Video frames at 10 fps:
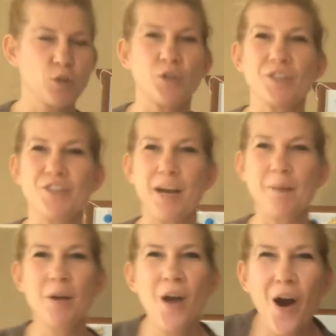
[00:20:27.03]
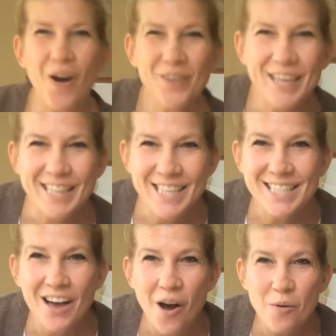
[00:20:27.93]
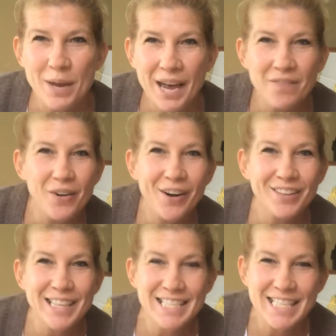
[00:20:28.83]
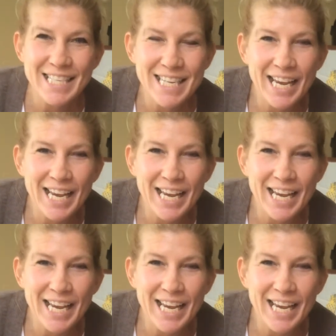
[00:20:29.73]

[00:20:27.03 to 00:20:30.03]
Good job. All right, that's all we have for our lesson today.